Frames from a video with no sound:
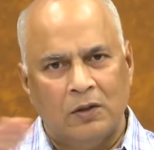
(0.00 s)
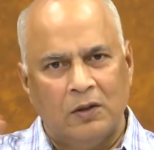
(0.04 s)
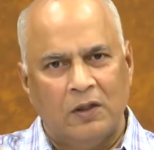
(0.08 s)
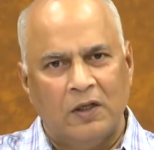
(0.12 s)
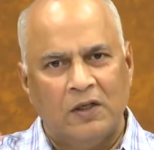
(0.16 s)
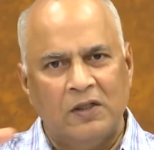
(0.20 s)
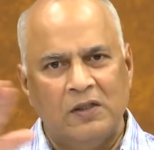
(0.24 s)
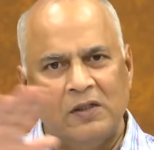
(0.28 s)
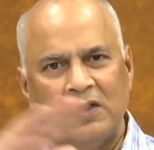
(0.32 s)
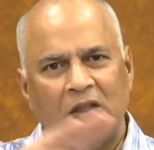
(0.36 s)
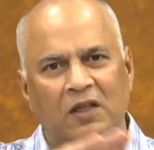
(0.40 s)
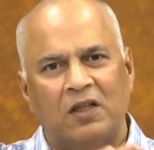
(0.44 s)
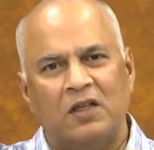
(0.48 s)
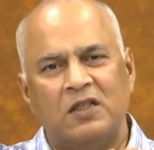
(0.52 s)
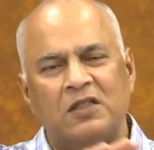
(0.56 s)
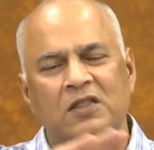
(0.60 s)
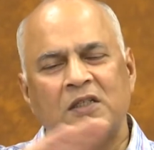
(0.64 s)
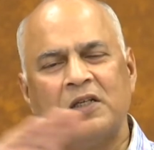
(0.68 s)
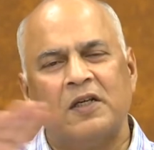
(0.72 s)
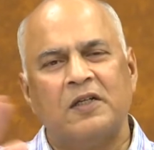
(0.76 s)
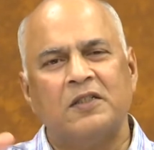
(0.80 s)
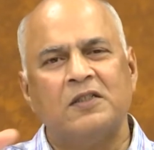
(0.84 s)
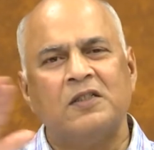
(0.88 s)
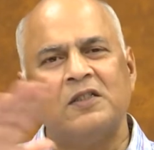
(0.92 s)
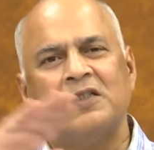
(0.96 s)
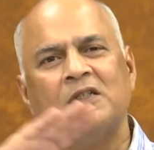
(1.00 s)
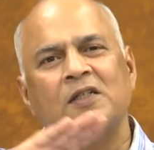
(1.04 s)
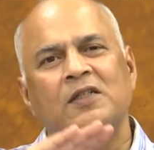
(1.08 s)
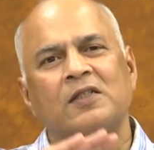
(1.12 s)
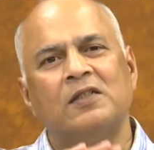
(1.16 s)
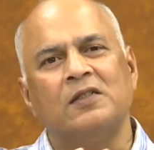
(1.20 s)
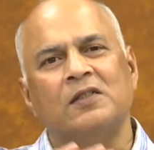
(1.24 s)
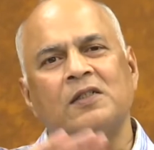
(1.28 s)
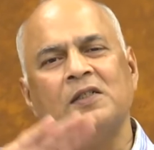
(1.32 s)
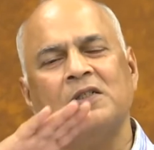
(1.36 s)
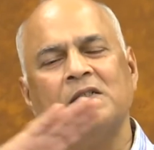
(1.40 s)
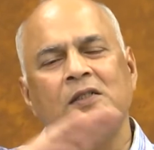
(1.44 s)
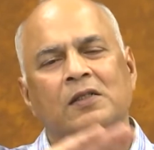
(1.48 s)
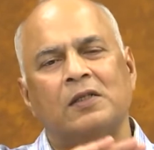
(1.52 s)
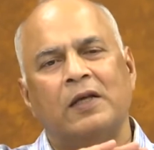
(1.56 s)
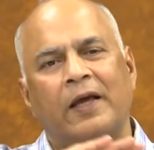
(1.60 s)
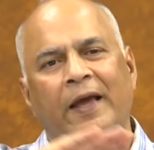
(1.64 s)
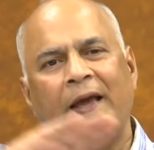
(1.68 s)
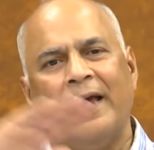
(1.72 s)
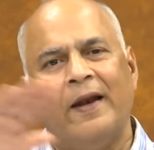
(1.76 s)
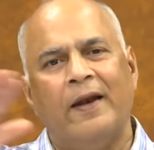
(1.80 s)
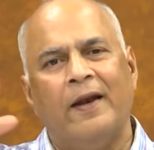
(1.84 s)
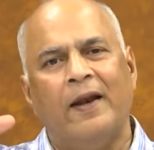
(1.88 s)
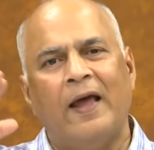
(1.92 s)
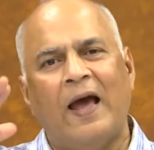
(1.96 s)
these crystals
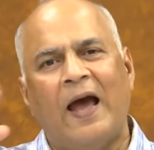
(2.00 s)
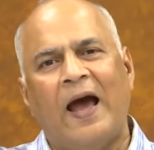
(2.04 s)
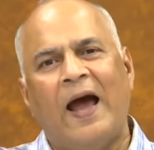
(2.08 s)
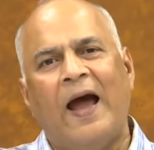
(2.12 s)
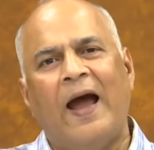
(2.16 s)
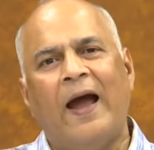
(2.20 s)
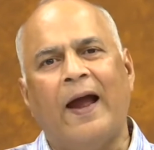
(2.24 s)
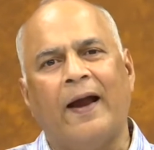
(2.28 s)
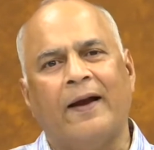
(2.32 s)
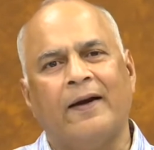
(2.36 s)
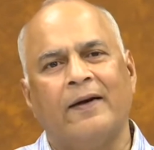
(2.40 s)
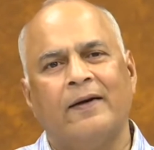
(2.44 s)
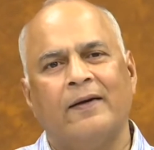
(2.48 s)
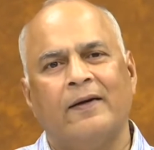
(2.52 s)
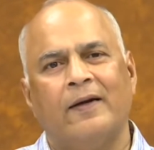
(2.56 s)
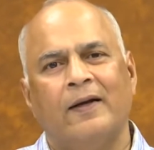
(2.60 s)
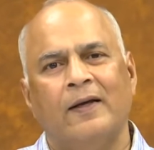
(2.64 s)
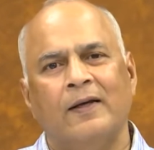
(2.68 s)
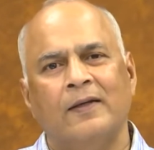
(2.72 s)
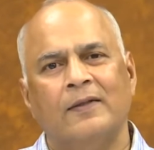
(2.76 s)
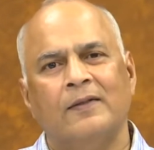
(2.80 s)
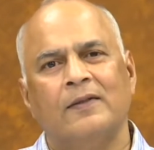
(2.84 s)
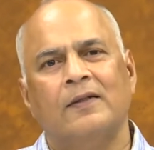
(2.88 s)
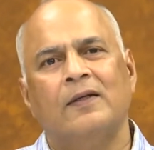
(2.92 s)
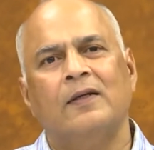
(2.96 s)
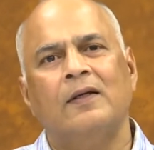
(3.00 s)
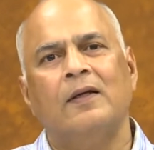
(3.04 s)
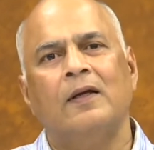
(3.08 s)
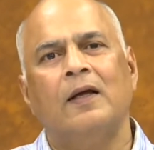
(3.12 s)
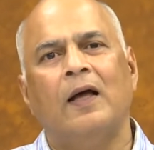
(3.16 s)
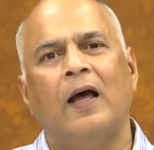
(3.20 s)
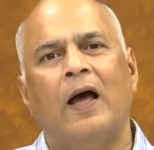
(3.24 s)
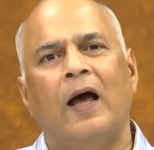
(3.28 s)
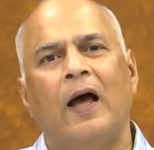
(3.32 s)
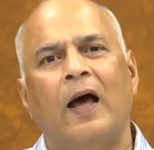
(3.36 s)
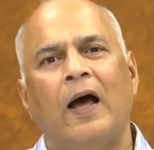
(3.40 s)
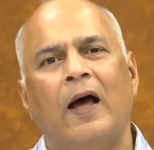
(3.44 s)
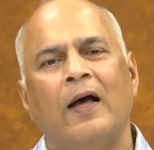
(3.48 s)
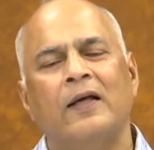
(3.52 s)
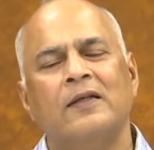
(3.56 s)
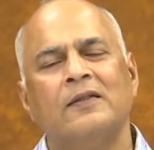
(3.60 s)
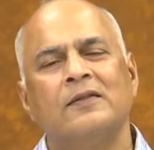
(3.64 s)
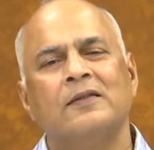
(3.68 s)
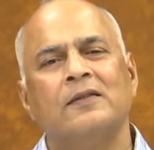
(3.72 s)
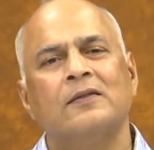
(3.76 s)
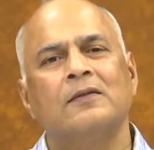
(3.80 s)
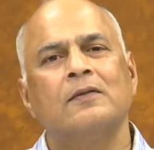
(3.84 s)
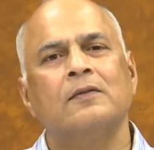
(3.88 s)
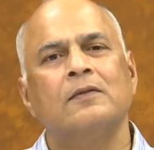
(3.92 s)
can act as